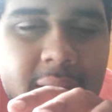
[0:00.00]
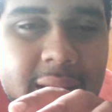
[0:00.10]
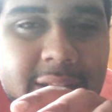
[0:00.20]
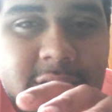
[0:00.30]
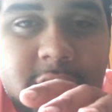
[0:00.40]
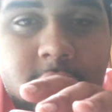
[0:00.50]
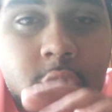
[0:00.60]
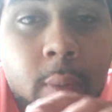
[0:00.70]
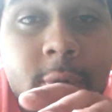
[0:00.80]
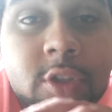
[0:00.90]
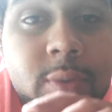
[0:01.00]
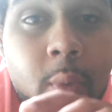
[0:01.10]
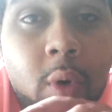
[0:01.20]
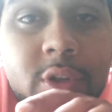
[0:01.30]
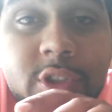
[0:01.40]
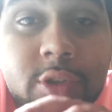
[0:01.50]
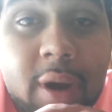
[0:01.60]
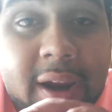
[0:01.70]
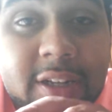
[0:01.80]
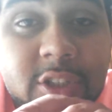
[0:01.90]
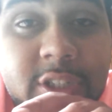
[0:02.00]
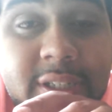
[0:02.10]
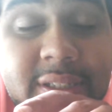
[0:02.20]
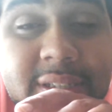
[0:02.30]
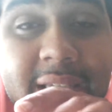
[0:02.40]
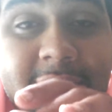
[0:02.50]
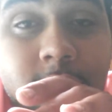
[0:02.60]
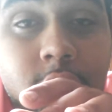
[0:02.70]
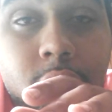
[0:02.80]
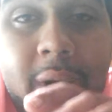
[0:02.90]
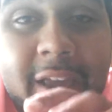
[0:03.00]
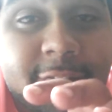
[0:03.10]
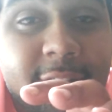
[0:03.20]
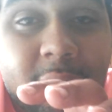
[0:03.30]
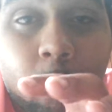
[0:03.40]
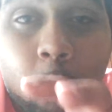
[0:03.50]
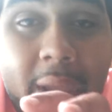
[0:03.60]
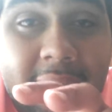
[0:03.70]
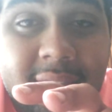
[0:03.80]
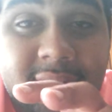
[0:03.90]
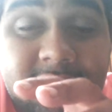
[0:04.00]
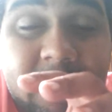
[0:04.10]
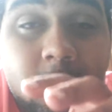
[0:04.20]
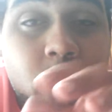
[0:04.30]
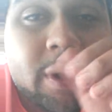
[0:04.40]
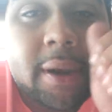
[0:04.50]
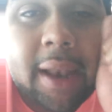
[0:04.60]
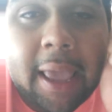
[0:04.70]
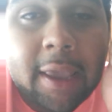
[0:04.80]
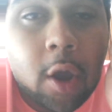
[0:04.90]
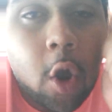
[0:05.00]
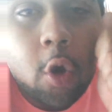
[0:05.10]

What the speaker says: like, just so much more strategy and traffic ways that you can, like,